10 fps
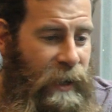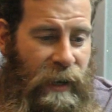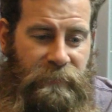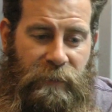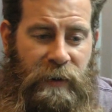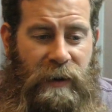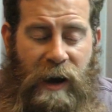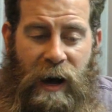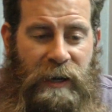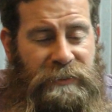And for
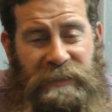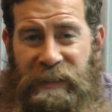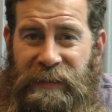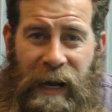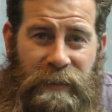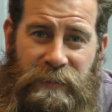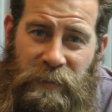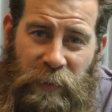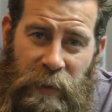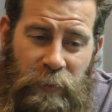hundreds and thousands
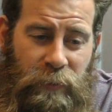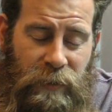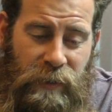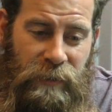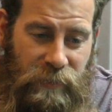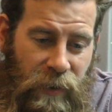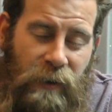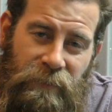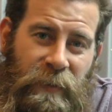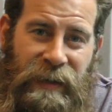of people,
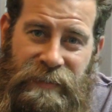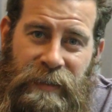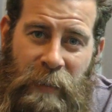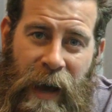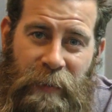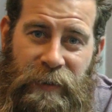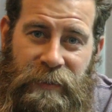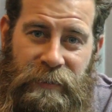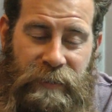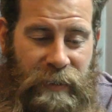golf makes them happy.
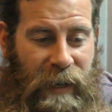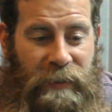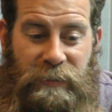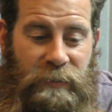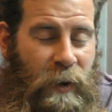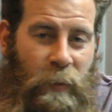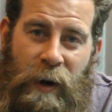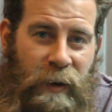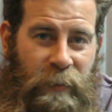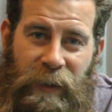And there's no
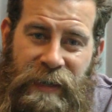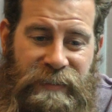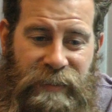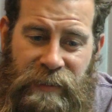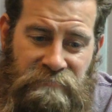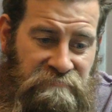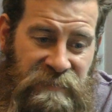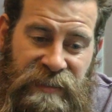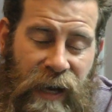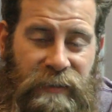better place than
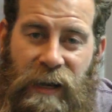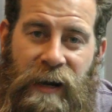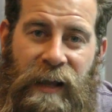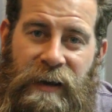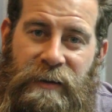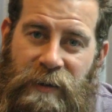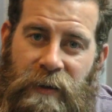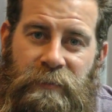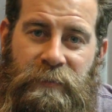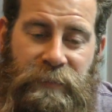South Carolina to
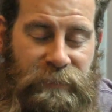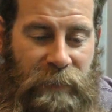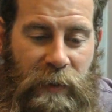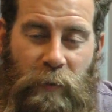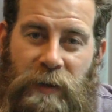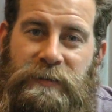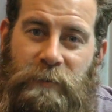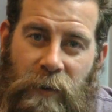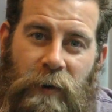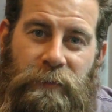come and watch
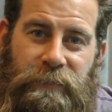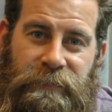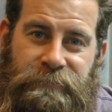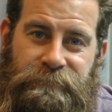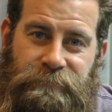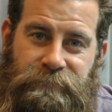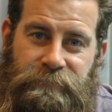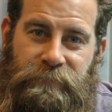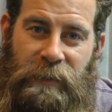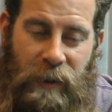some golf.
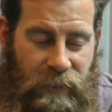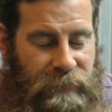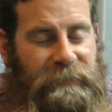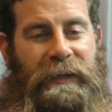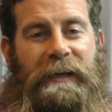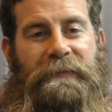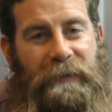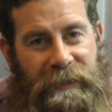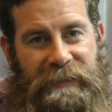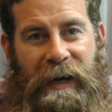Connor, thank you for
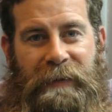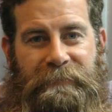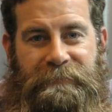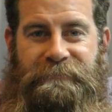your time.